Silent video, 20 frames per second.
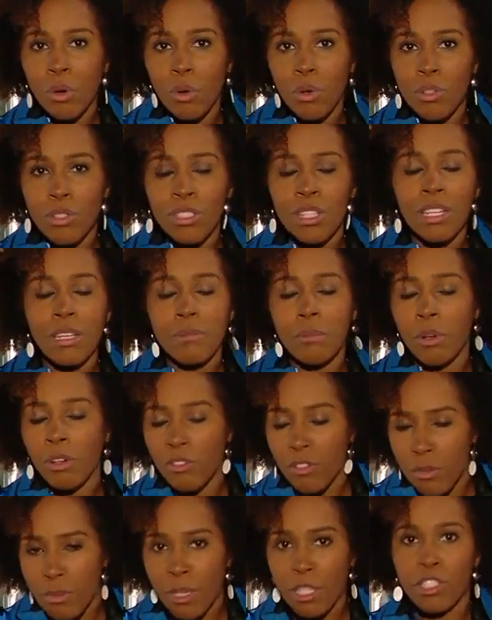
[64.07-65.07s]
course, and get more
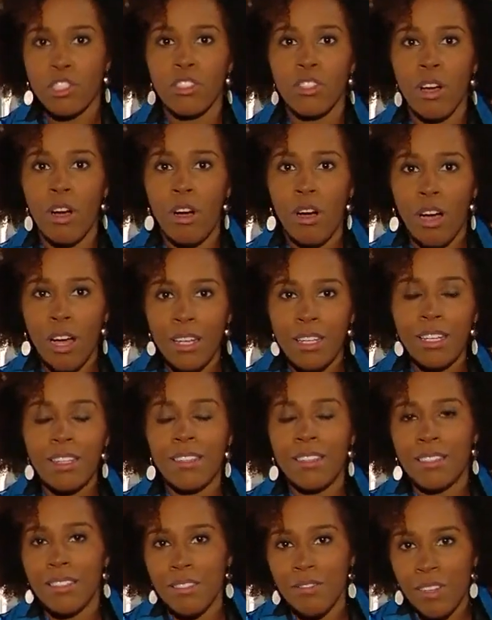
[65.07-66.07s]
information on
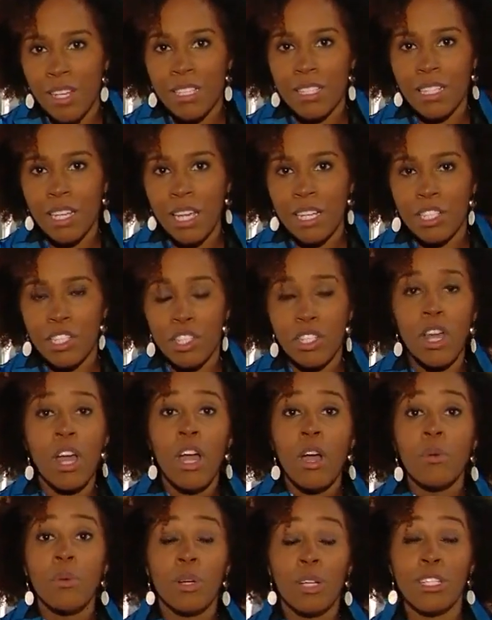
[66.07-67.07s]
this investigation,
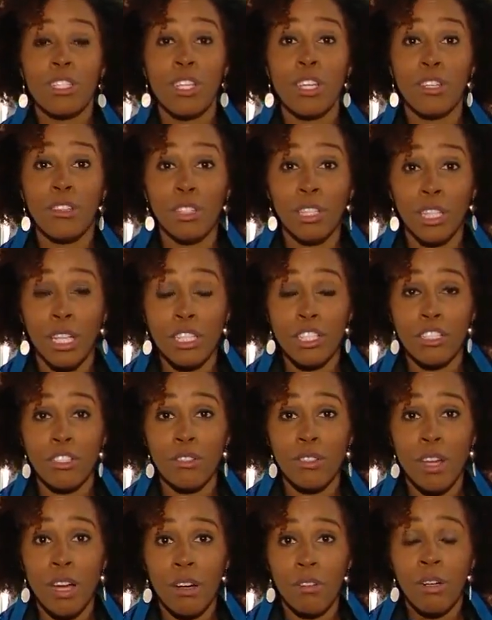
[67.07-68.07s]
we'll continue to let you
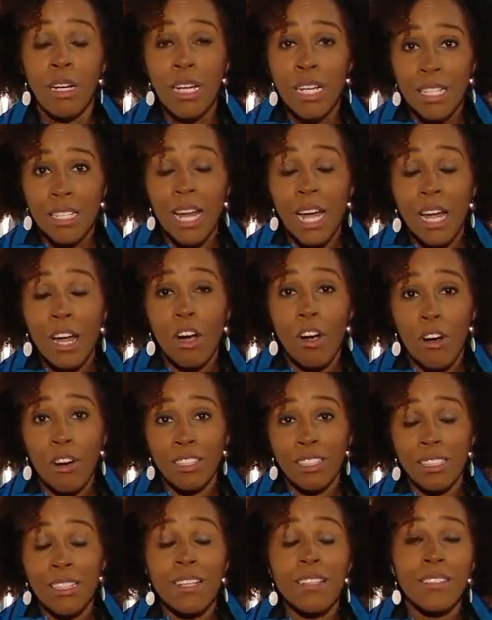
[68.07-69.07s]
know. Nia
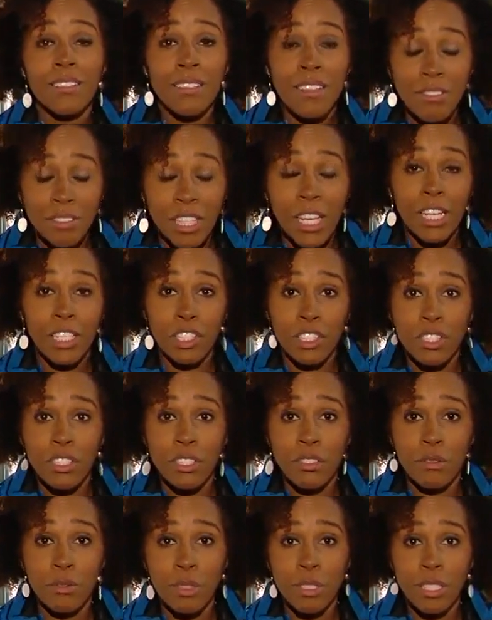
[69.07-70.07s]
Hardin, Seven Action
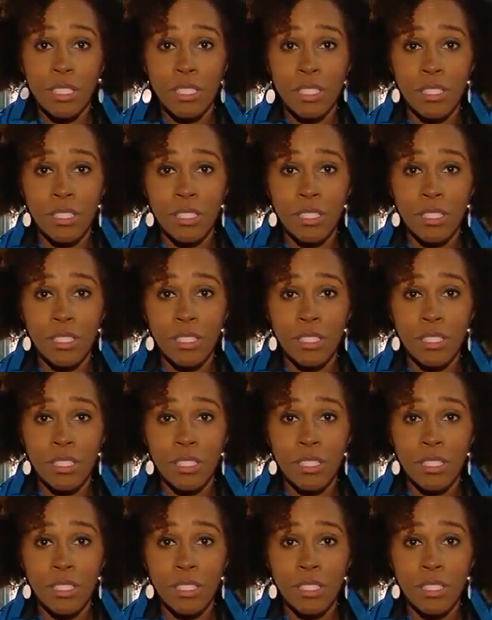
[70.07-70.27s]
News. All